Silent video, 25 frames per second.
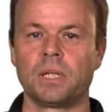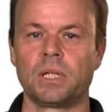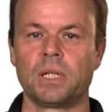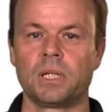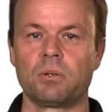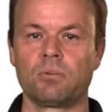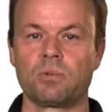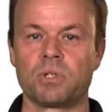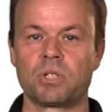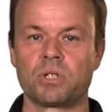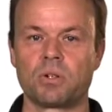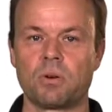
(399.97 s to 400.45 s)

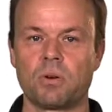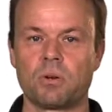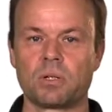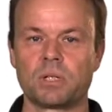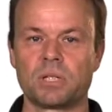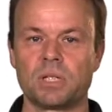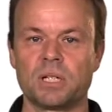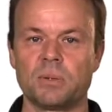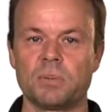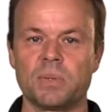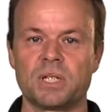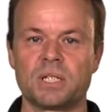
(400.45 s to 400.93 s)
In
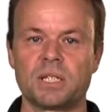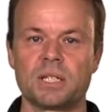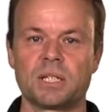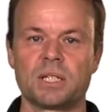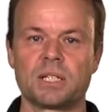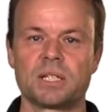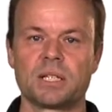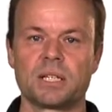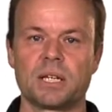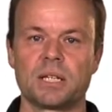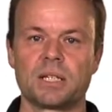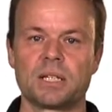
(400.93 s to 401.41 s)

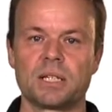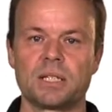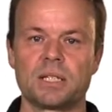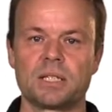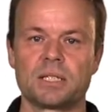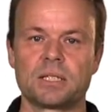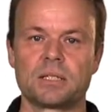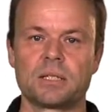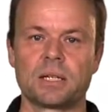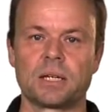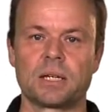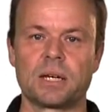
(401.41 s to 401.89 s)
resource-limited
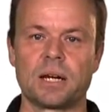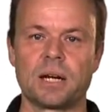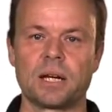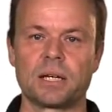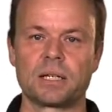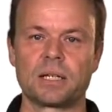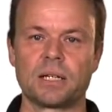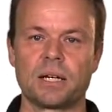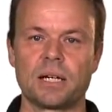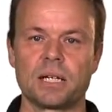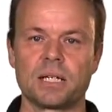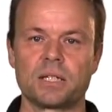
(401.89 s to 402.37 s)
settings, the
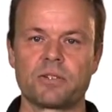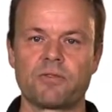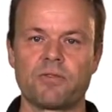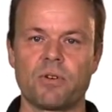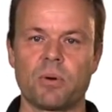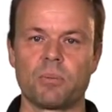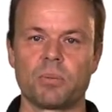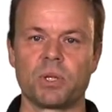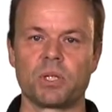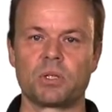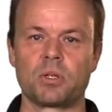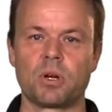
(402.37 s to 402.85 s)
guidelines
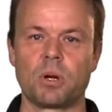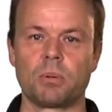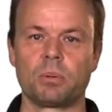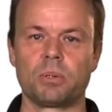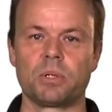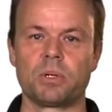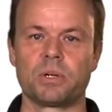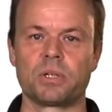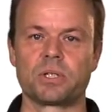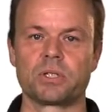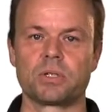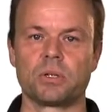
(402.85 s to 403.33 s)
from the
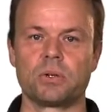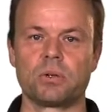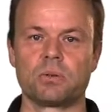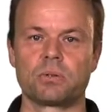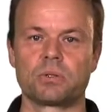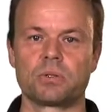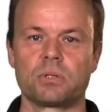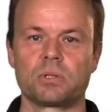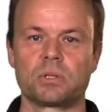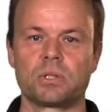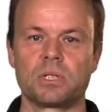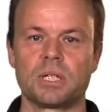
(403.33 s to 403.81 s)
WHO
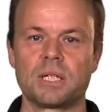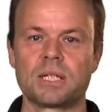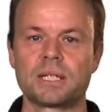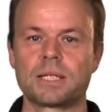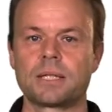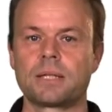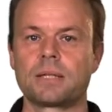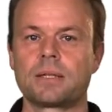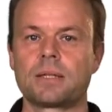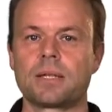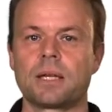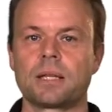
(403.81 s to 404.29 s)

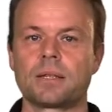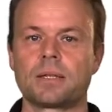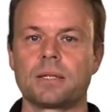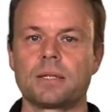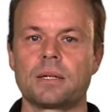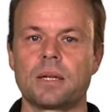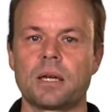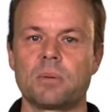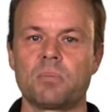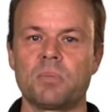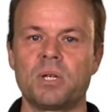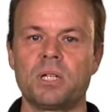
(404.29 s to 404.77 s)
suggest that
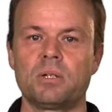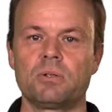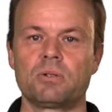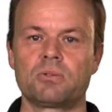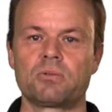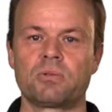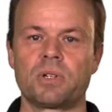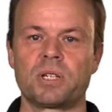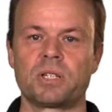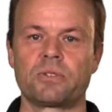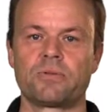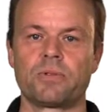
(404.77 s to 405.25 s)
the
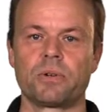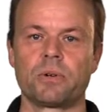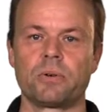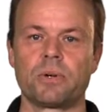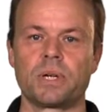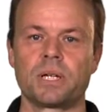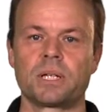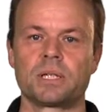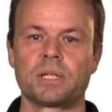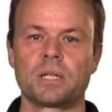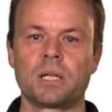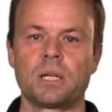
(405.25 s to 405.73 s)

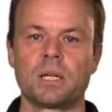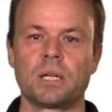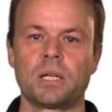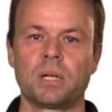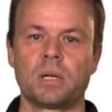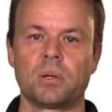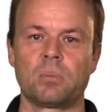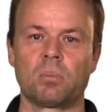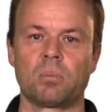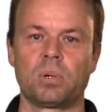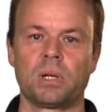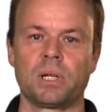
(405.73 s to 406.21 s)
aminotransferase
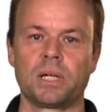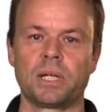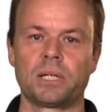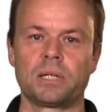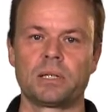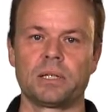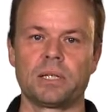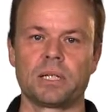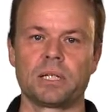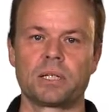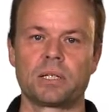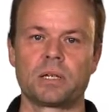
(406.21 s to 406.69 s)

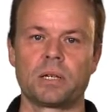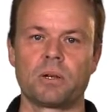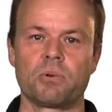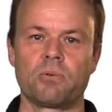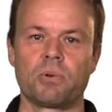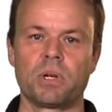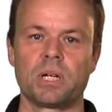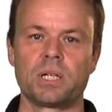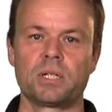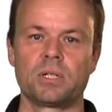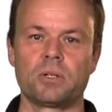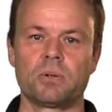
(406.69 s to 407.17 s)
platelet
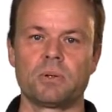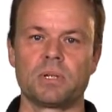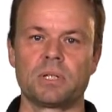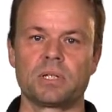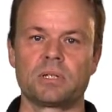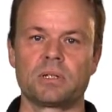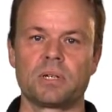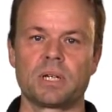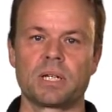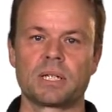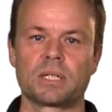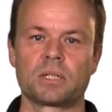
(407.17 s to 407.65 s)
ratio
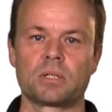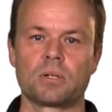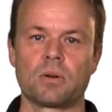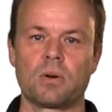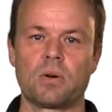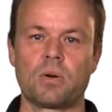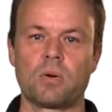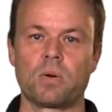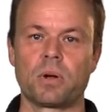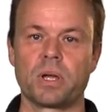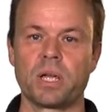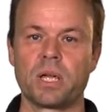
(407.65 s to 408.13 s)
index,
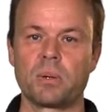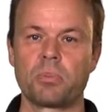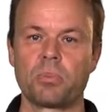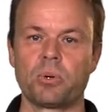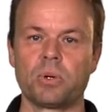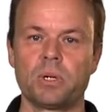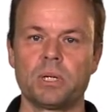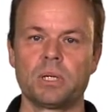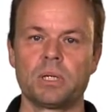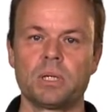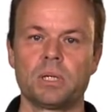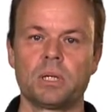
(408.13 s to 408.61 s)
or
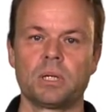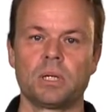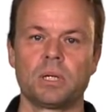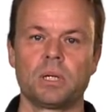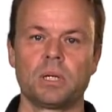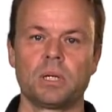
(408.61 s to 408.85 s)
APRI,